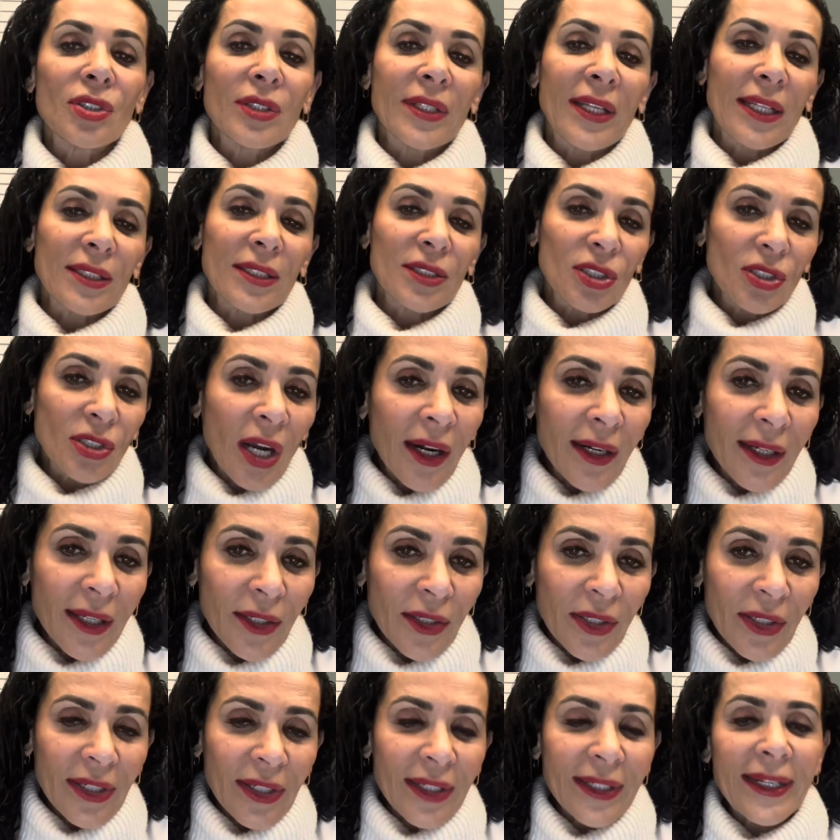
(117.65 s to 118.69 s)
get started
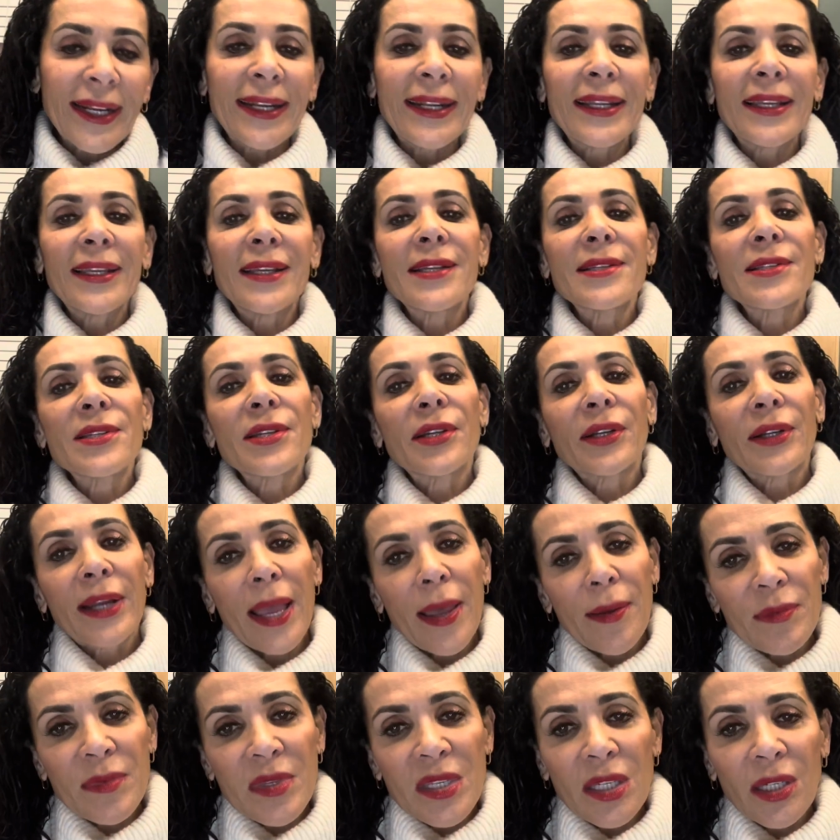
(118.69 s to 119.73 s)
urinating easier,
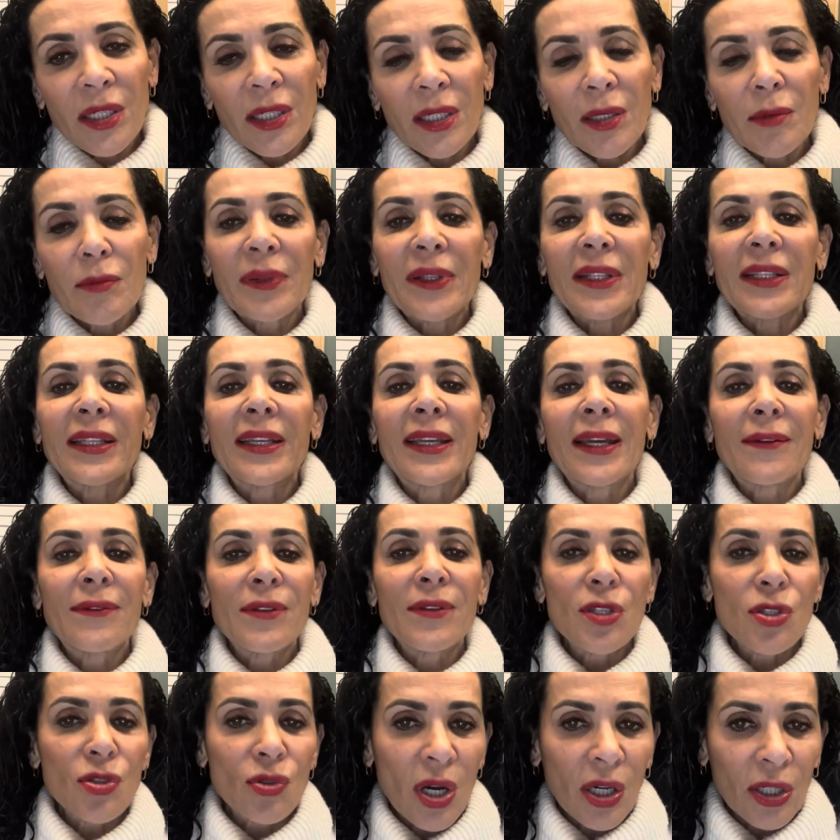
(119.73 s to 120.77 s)
empty completely, have a
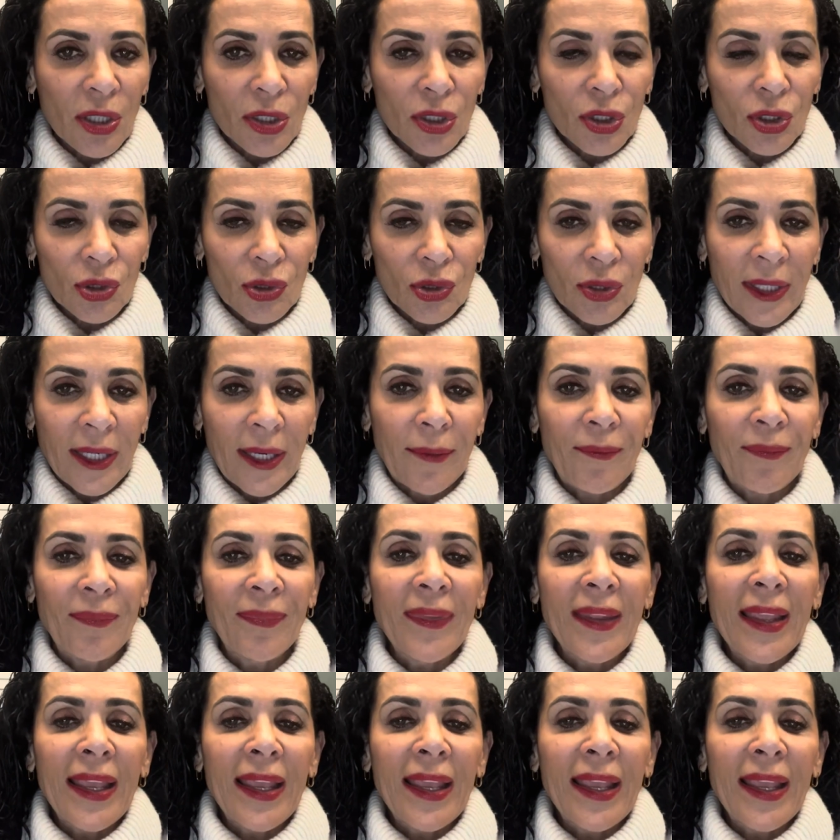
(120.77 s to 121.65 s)
stronger stream.